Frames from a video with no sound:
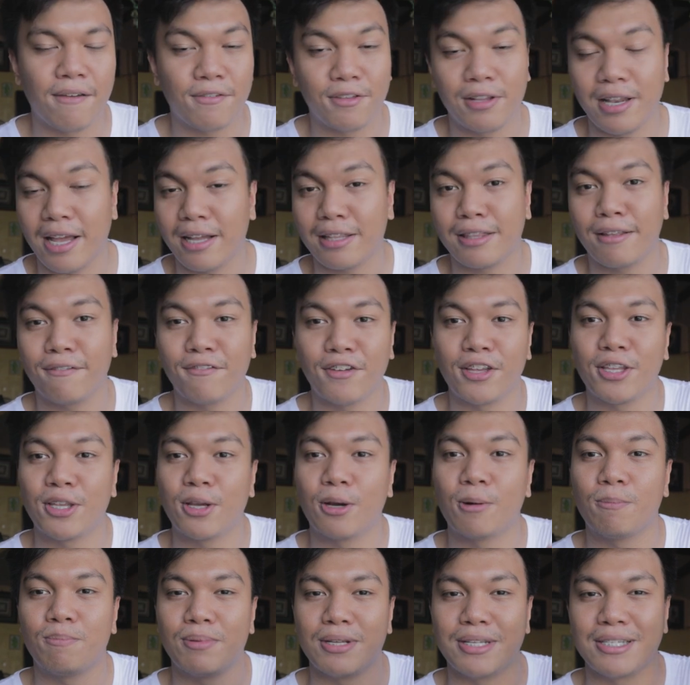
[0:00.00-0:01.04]
If you like the
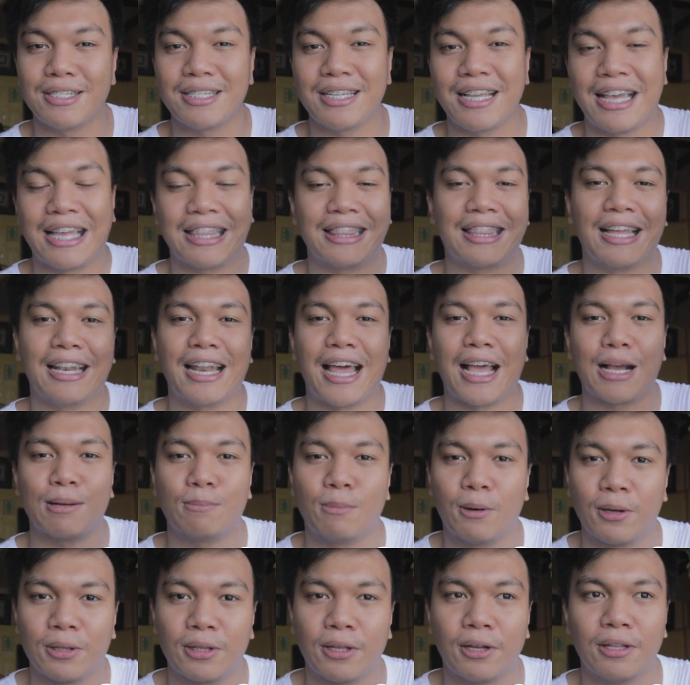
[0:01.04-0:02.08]
video, please hit the
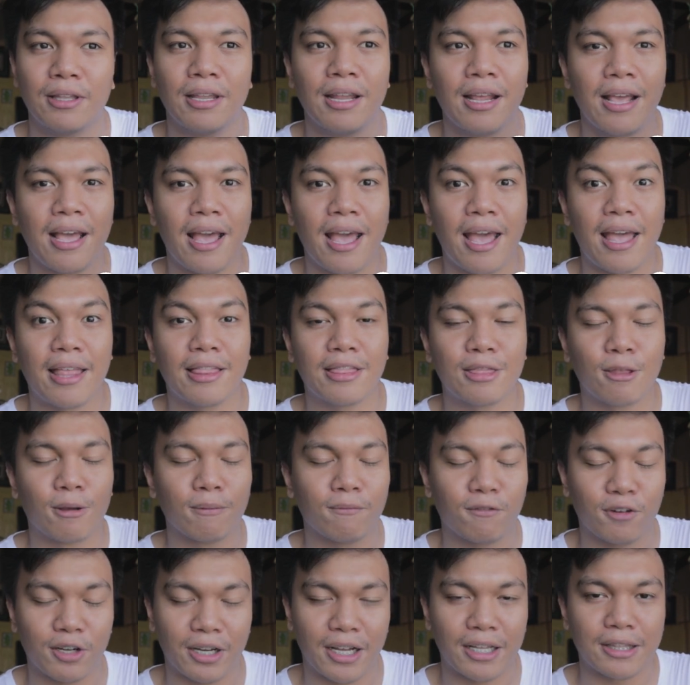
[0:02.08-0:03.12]
like button and
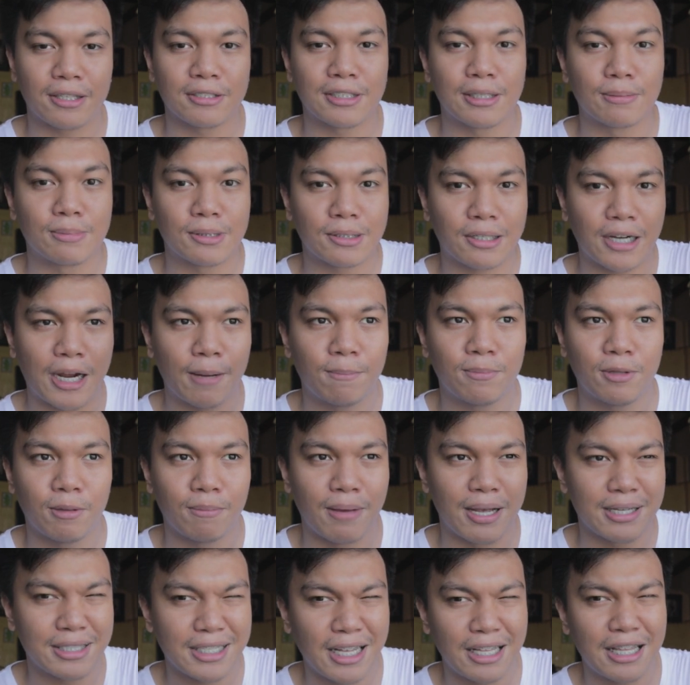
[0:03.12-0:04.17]
don't forget to subscribe
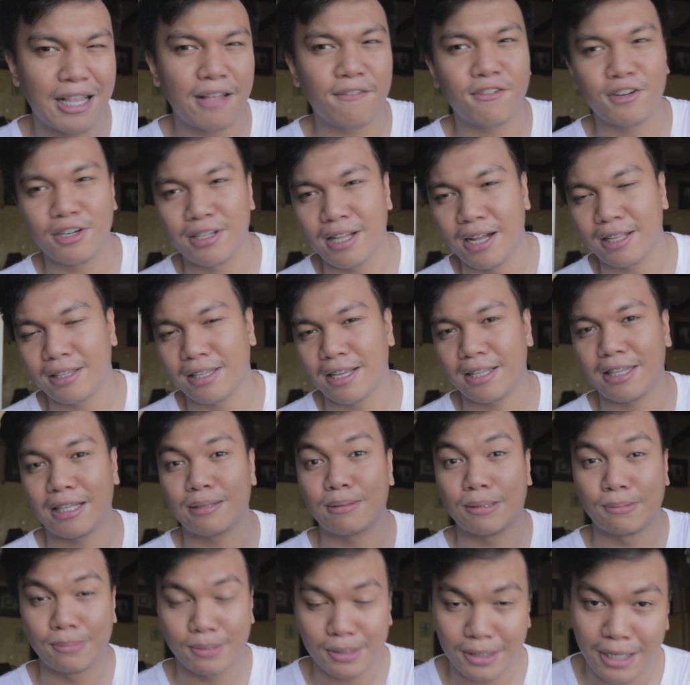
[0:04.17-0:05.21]
to my channel if you're not yet
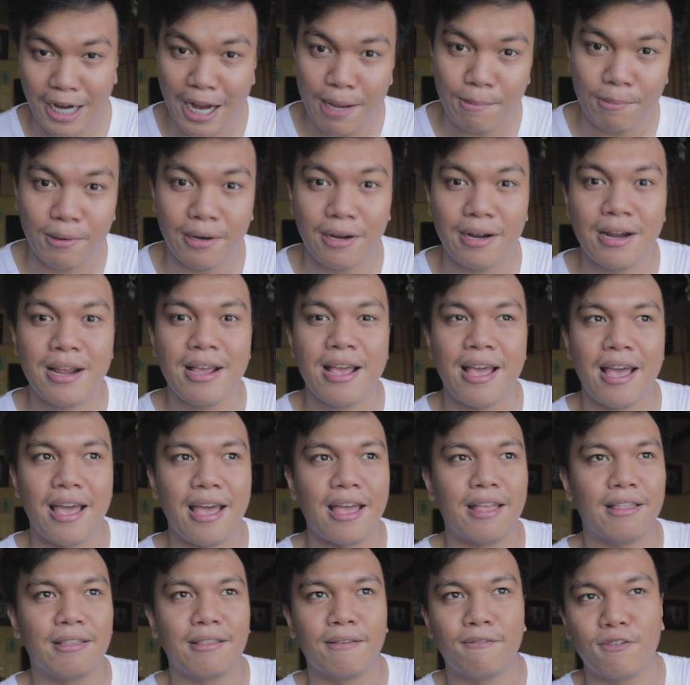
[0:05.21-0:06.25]
a subscriber.
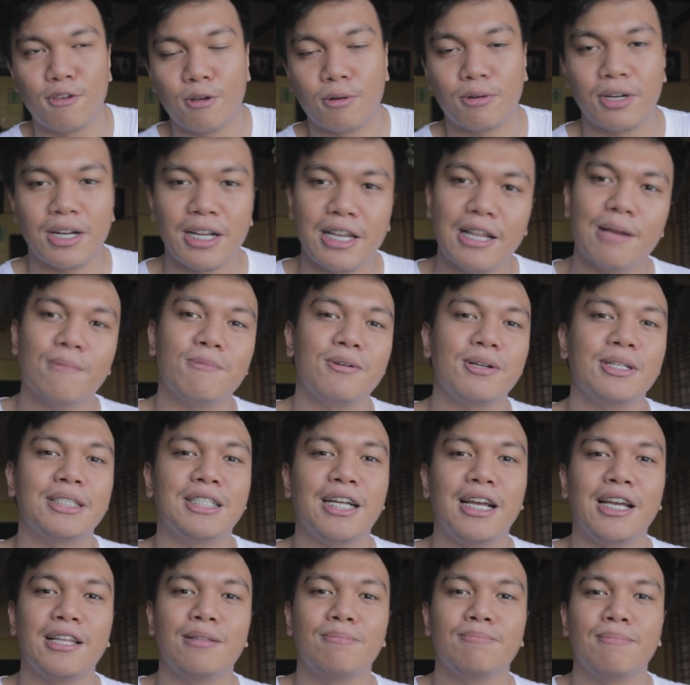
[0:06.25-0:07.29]
And if you really
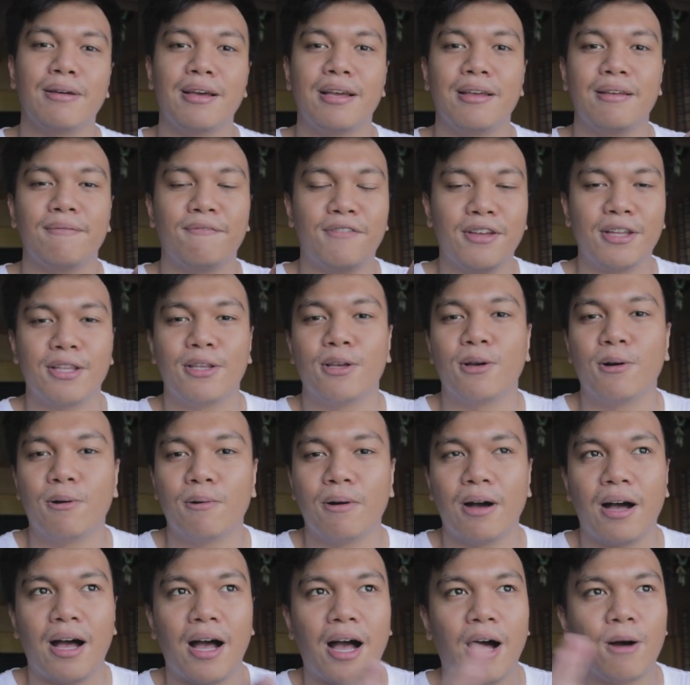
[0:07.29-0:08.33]
appreciate my
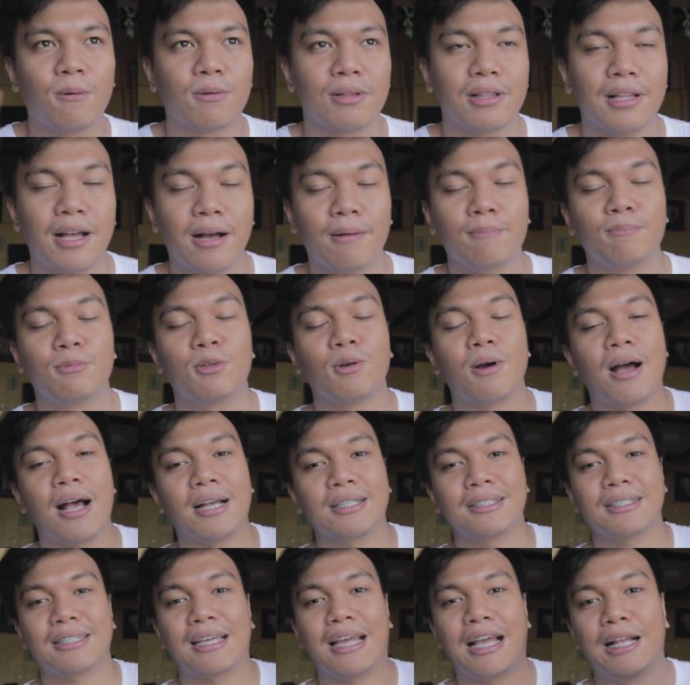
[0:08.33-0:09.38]
video, I would love to
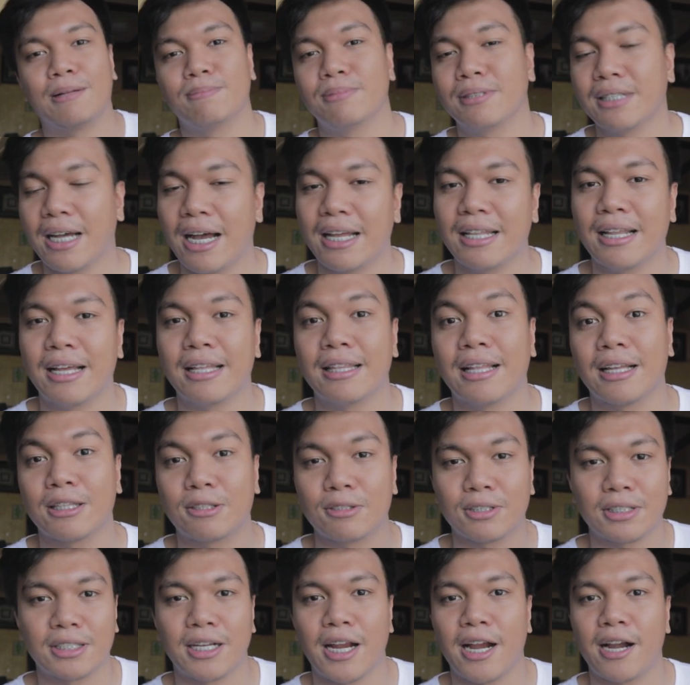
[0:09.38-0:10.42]
ask help sana
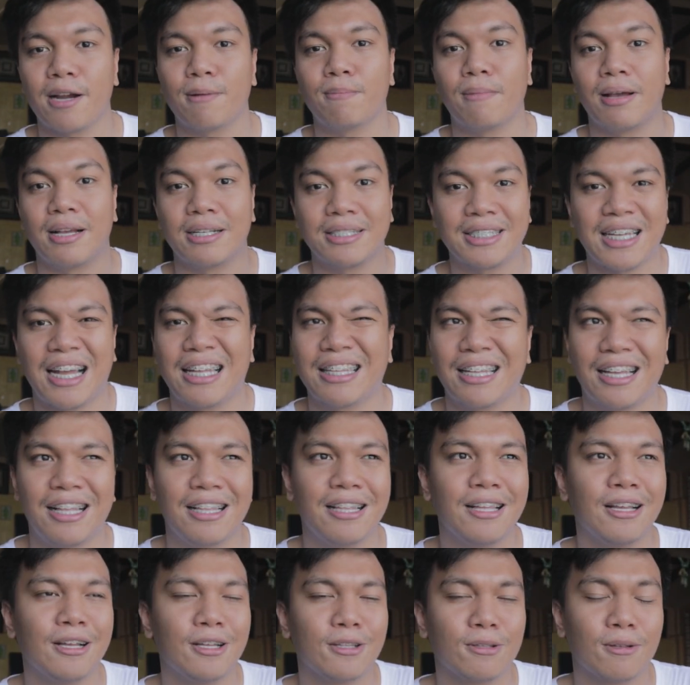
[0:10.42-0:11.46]
na to share my
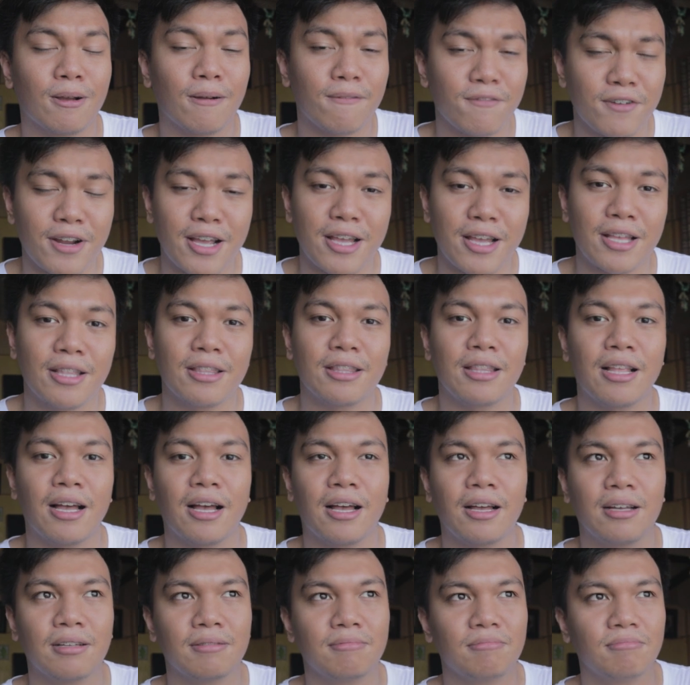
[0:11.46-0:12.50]
channel to a friend
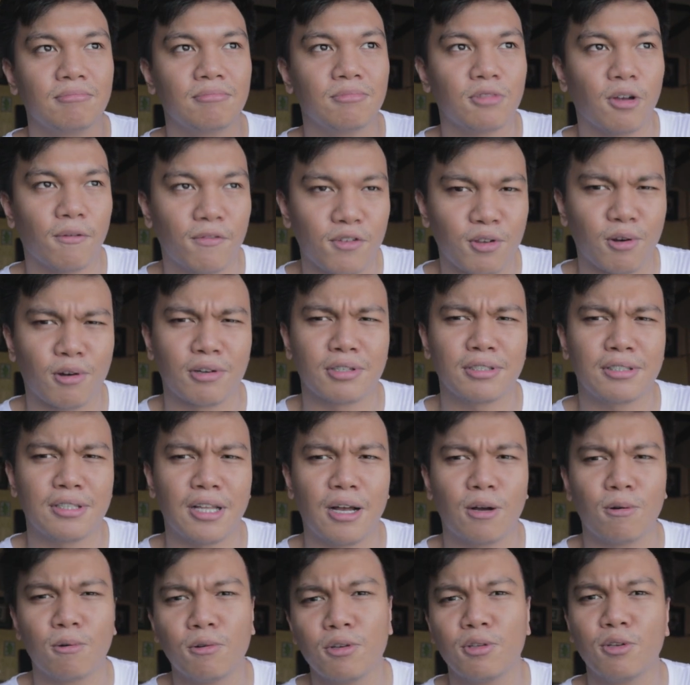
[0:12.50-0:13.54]
na of yours
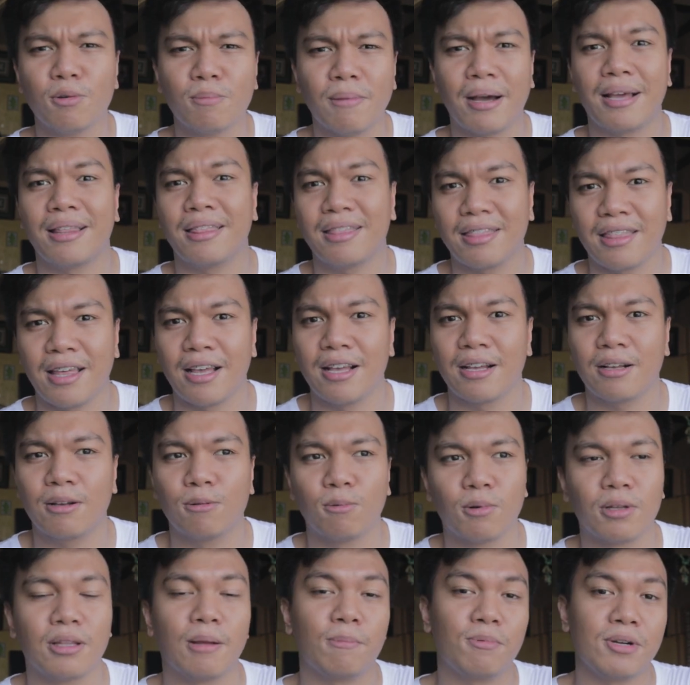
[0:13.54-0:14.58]
na who you might think
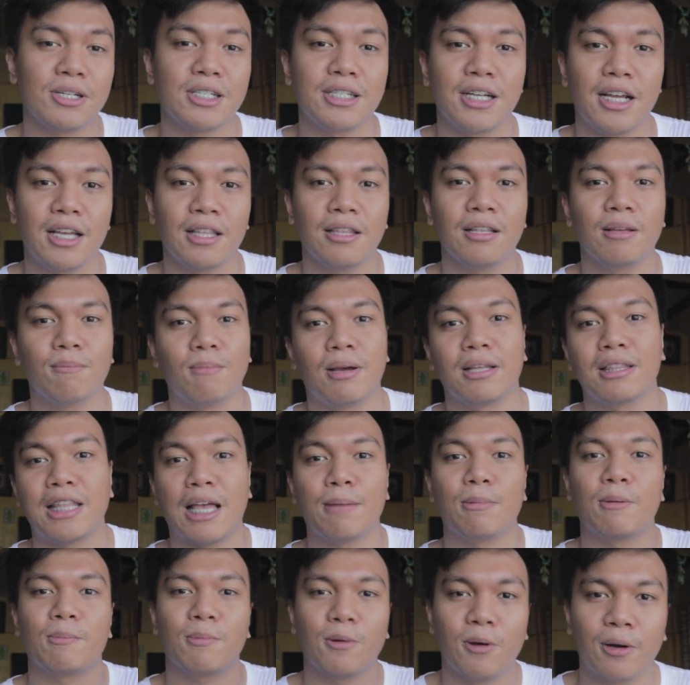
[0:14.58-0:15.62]
would appreciate my
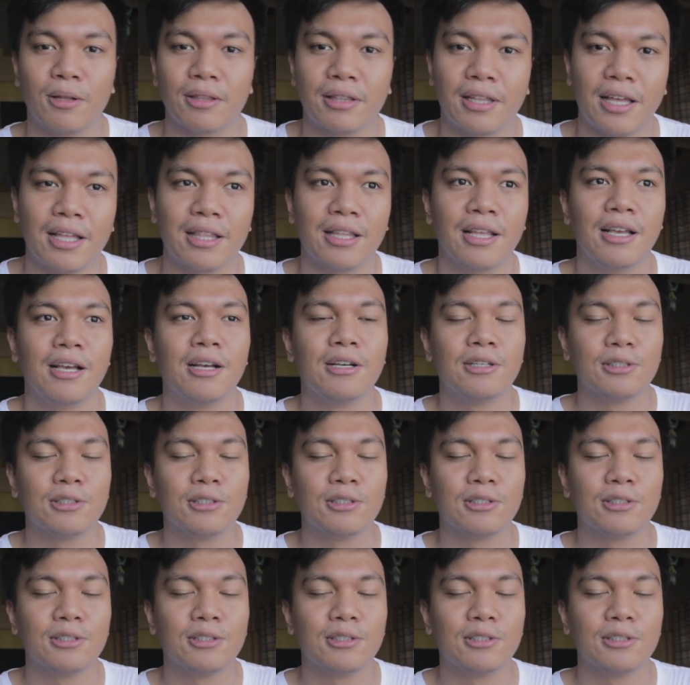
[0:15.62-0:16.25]
type of content.